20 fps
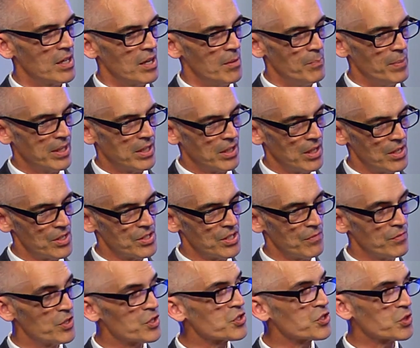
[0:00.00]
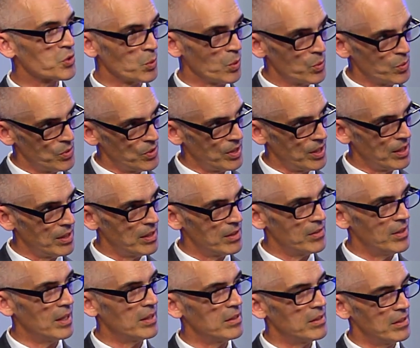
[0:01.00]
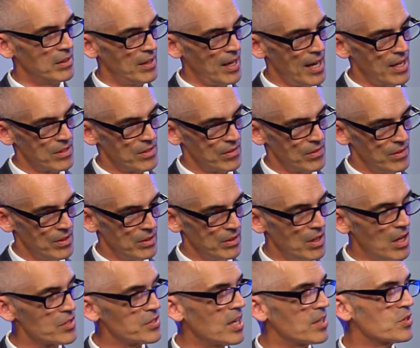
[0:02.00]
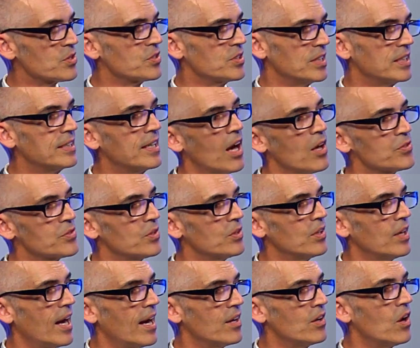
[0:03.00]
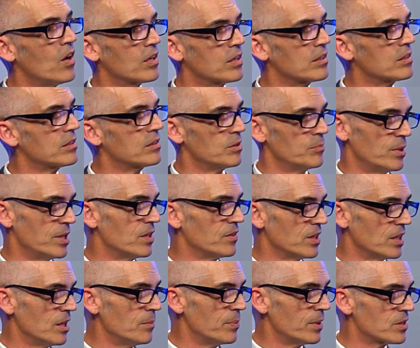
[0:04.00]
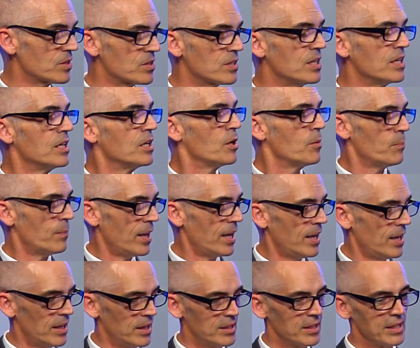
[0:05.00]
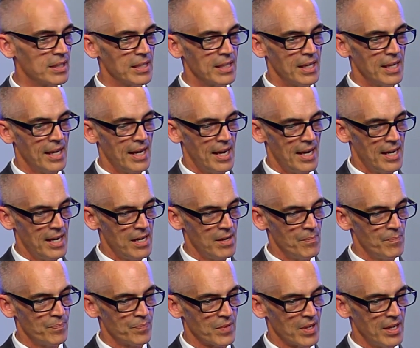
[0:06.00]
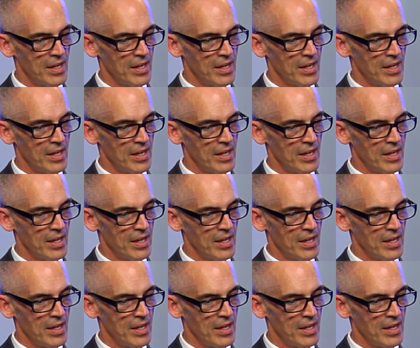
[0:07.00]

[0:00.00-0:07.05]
because of the scrutiny that the Los Angeles City Council Ad Hoc Committee on the Olympics paid. And